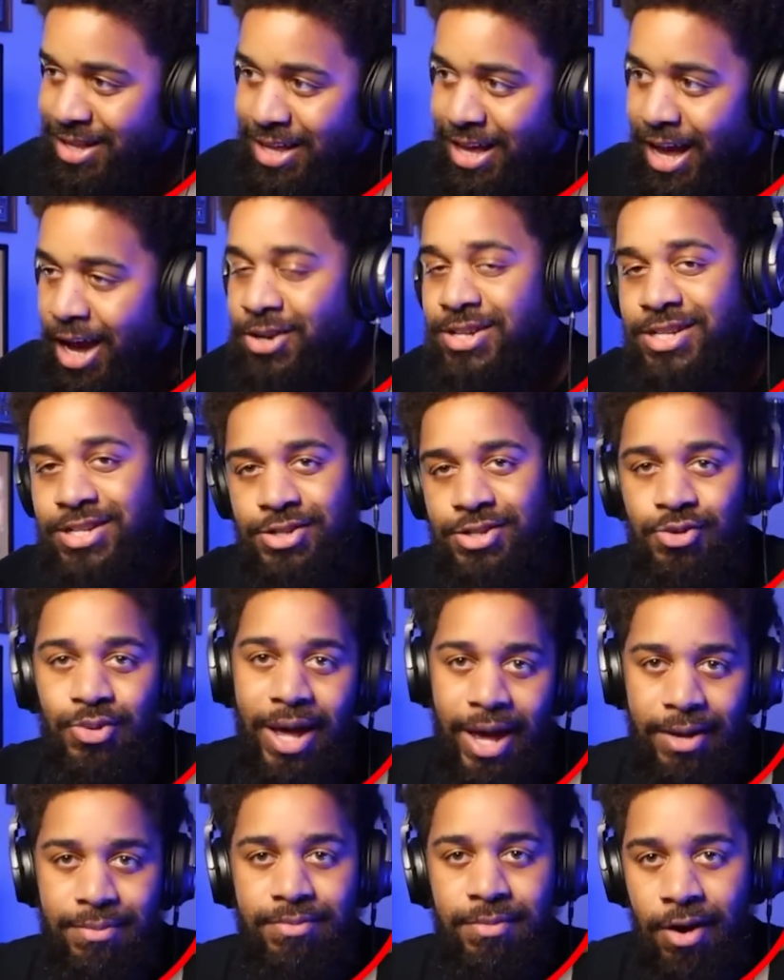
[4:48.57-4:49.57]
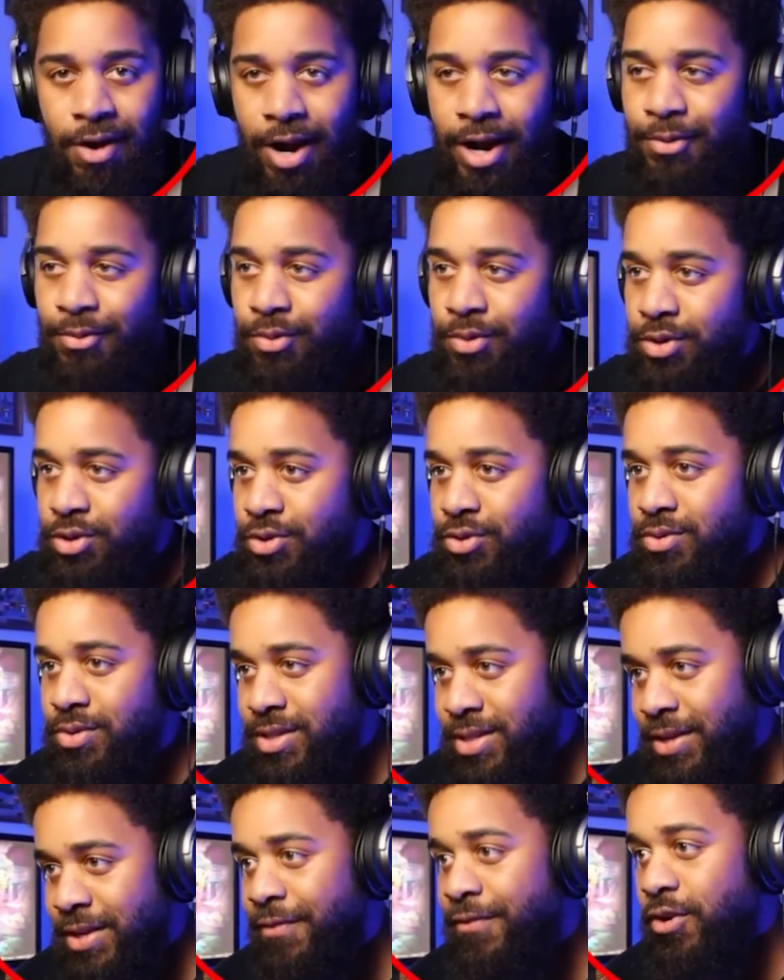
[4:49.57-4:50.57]
I'll just do that. All right, we'll do
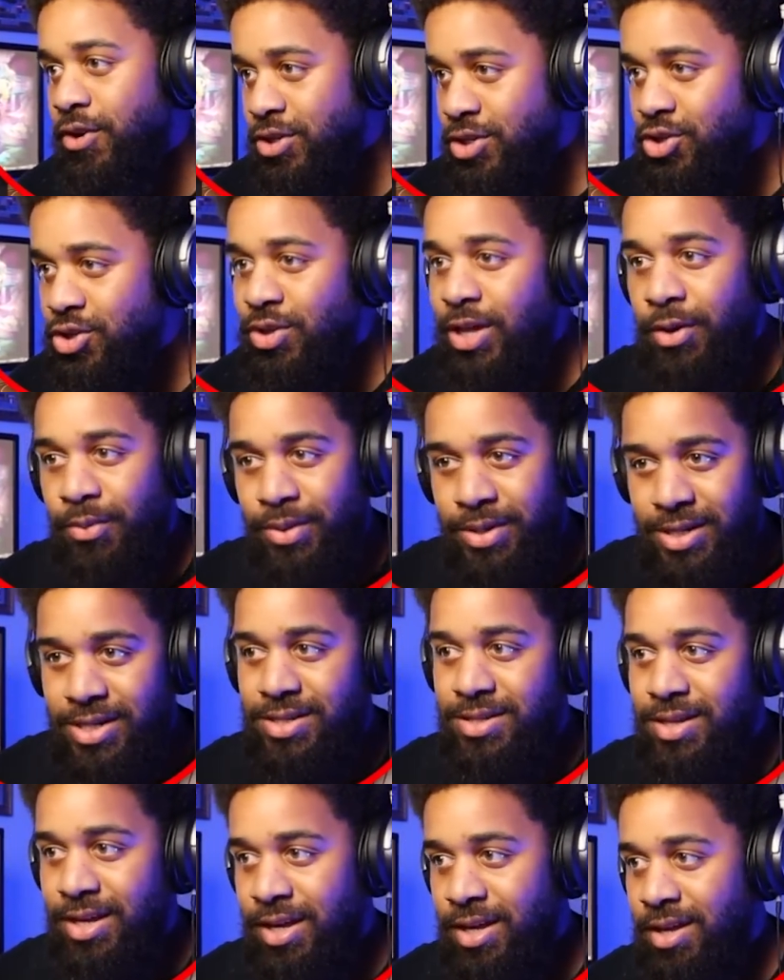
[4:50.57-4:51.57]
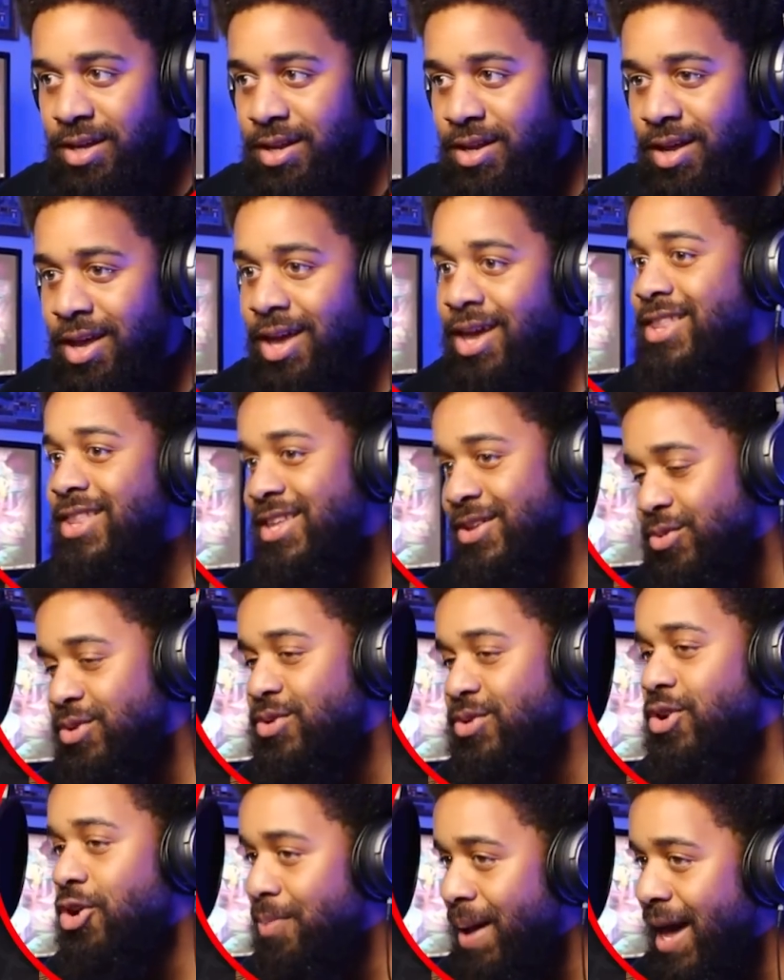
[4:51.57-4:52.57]
the first 2 like we just did. Then we'll
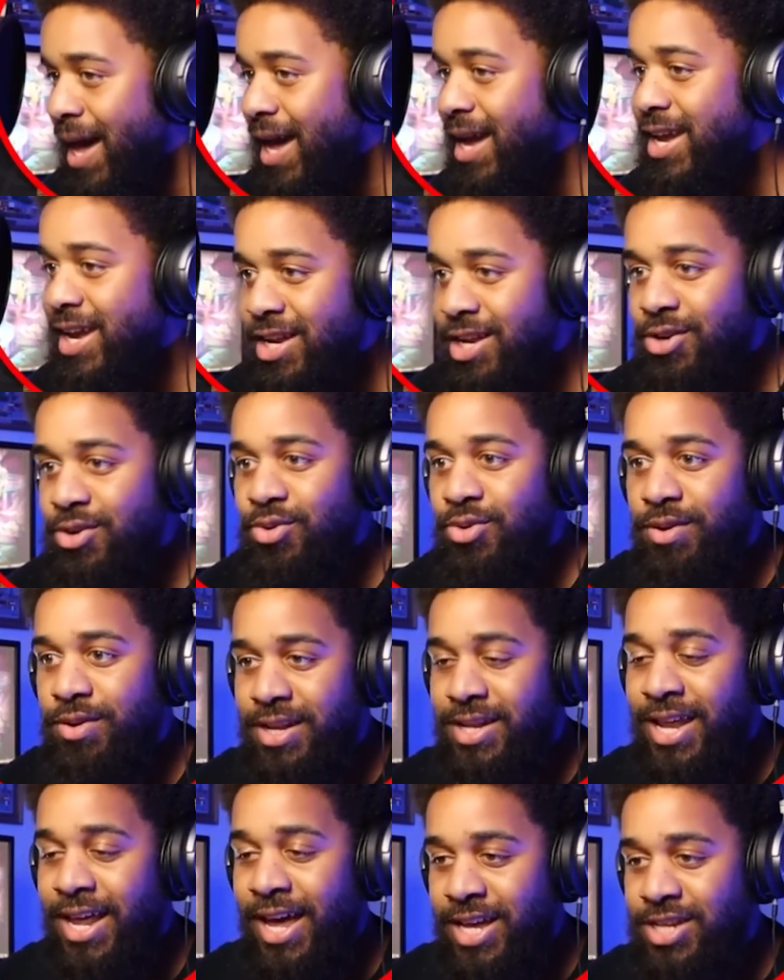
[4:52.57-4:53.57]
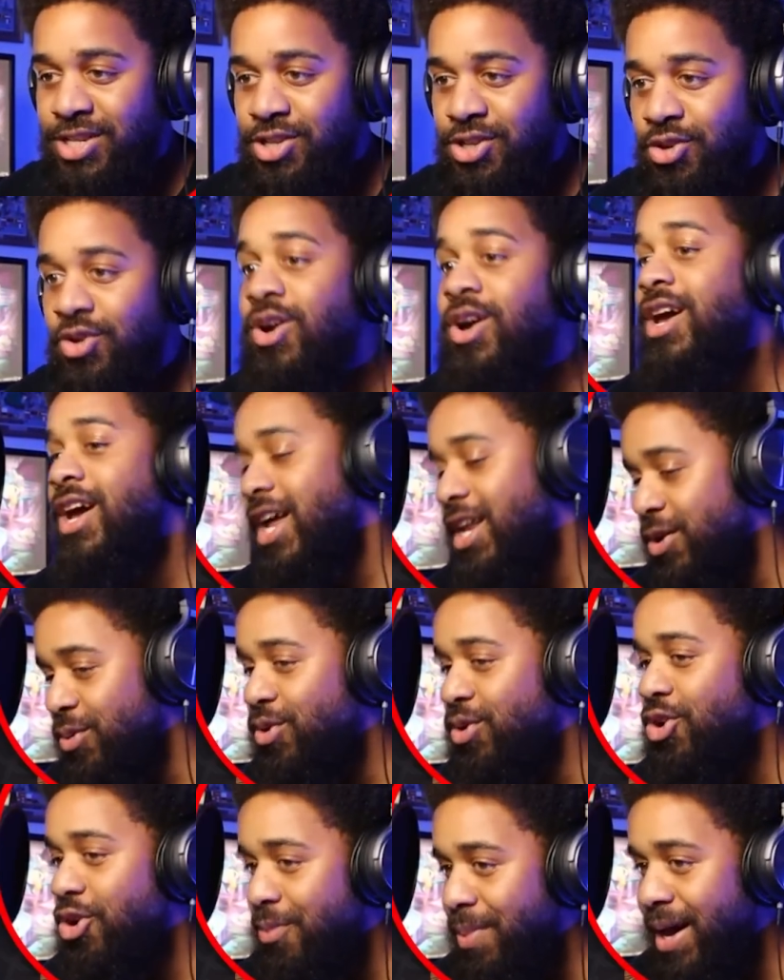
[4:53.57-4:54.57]
go back in and do the next 2, and then
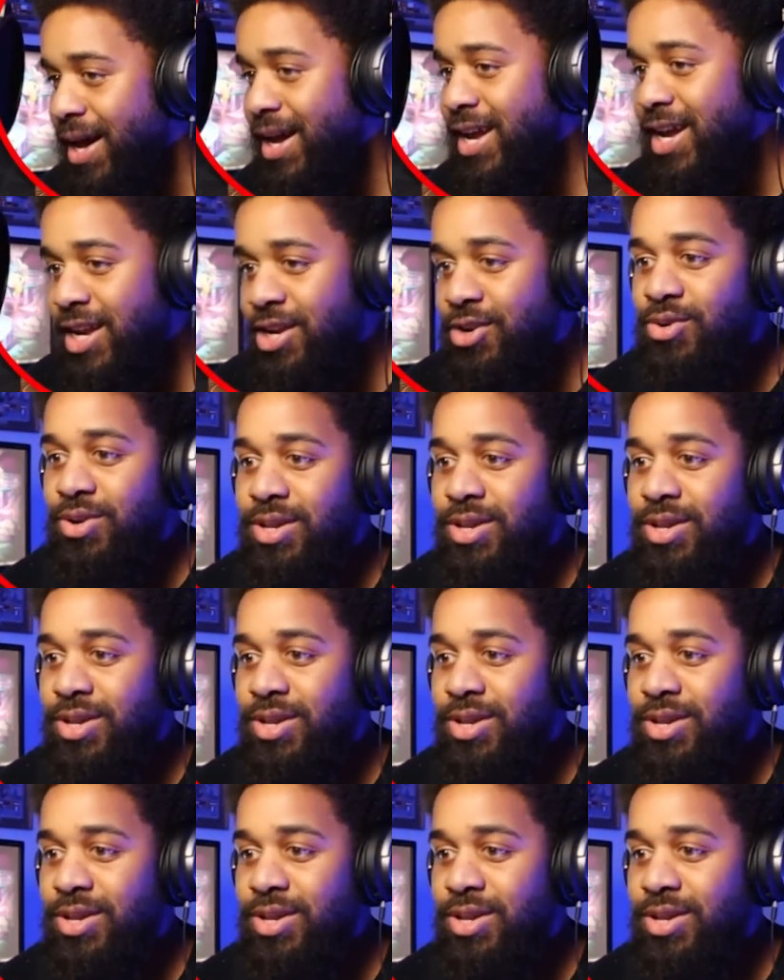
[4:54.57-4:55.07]
we'll go back in and do the